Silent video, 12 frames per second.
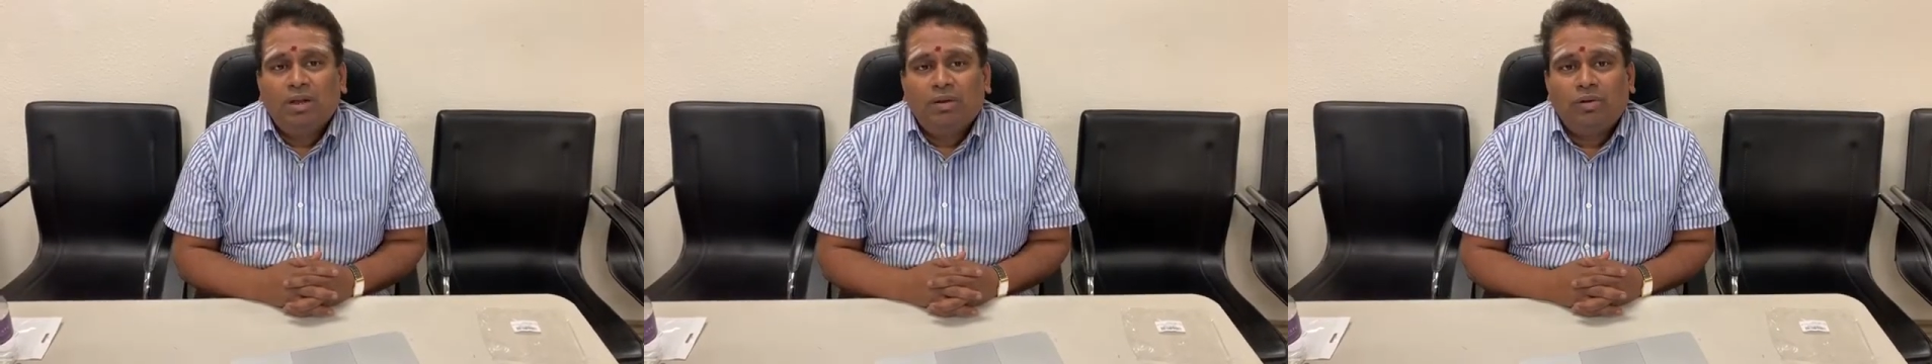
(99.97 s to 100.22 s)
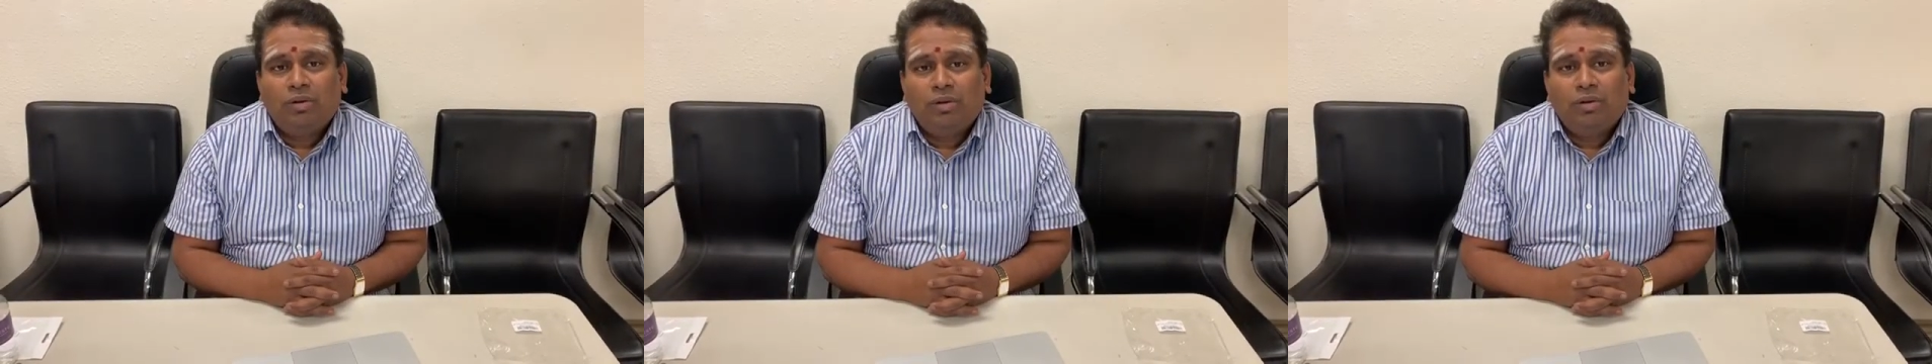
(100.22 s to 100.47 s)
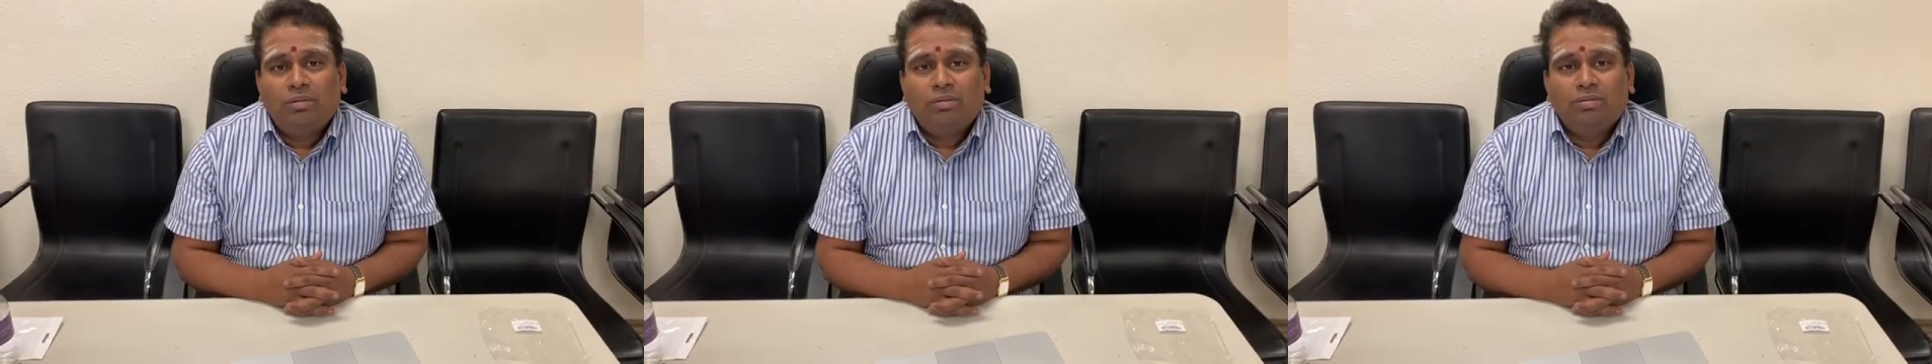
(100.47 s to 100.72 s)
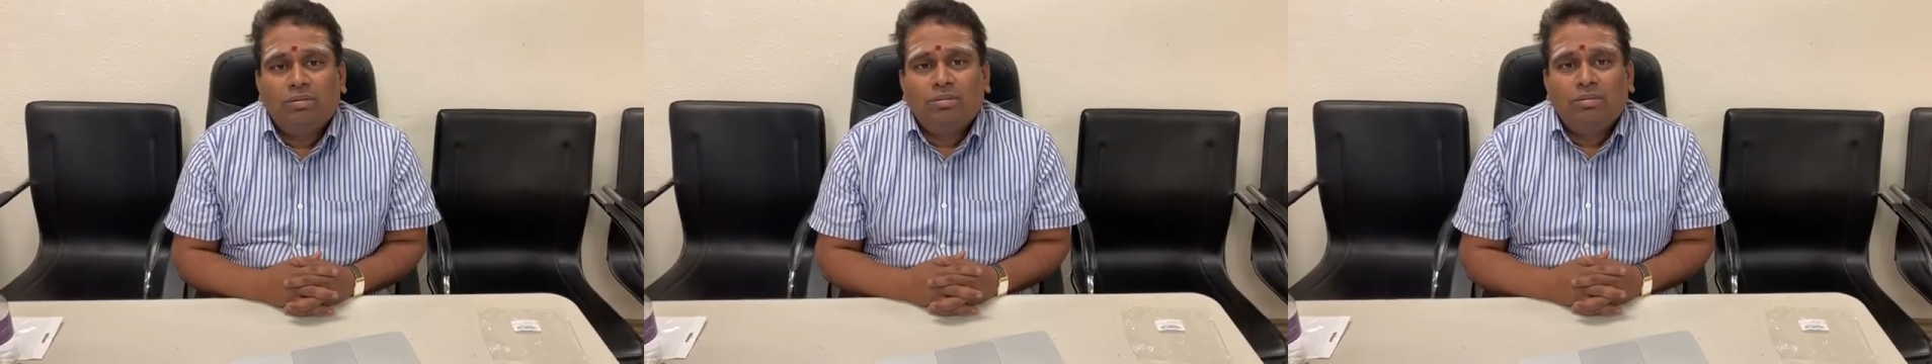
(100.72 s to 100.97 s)
So
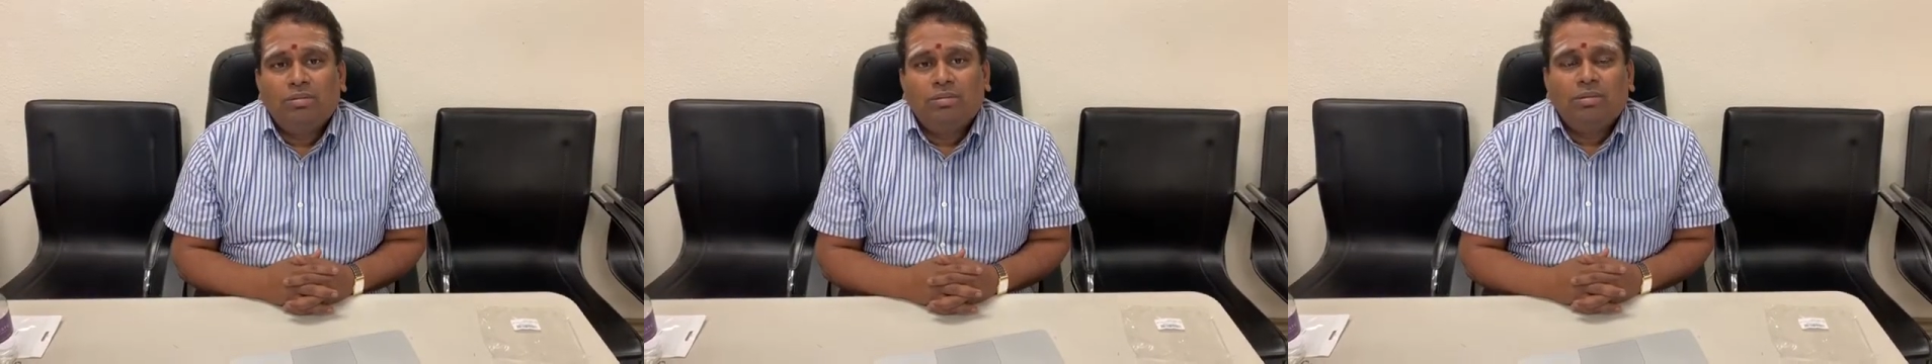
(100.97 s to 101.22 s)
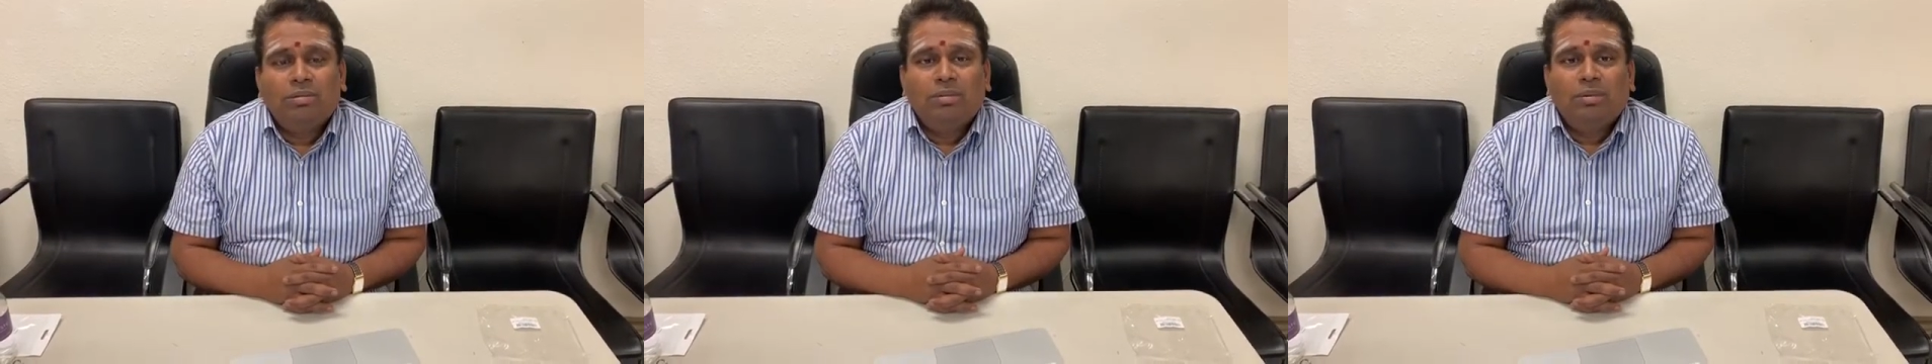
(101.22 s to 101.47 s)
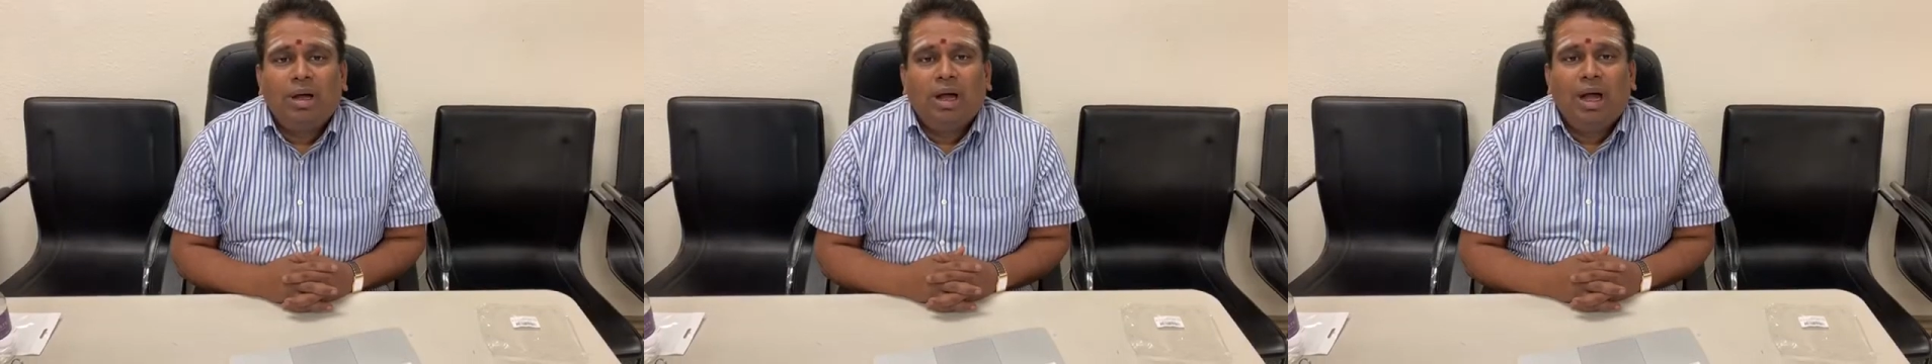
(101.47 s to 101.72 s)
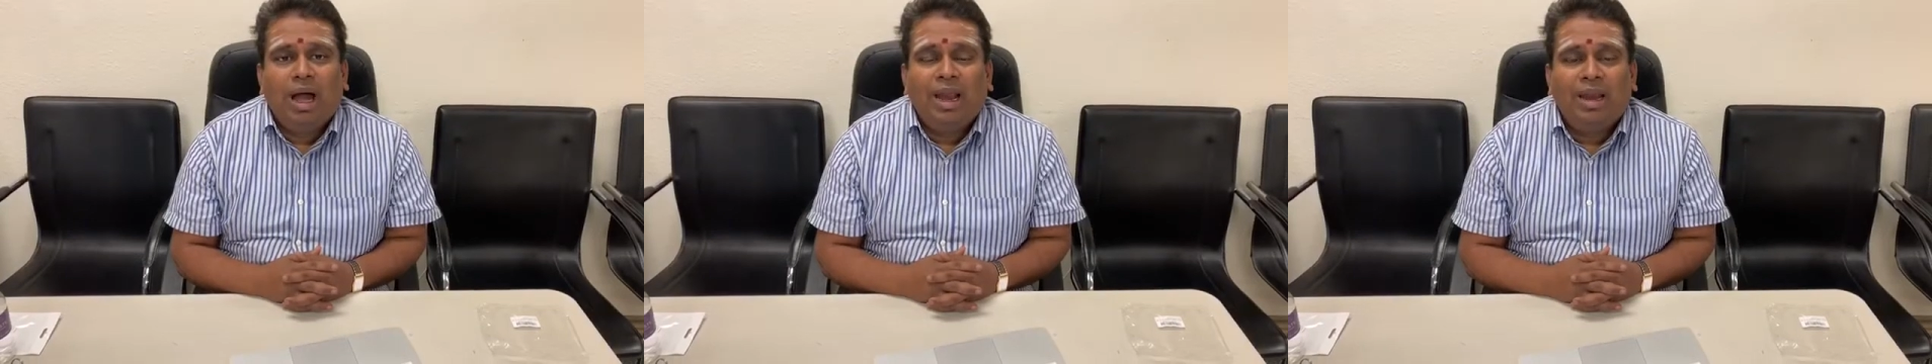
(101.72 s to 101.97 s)
I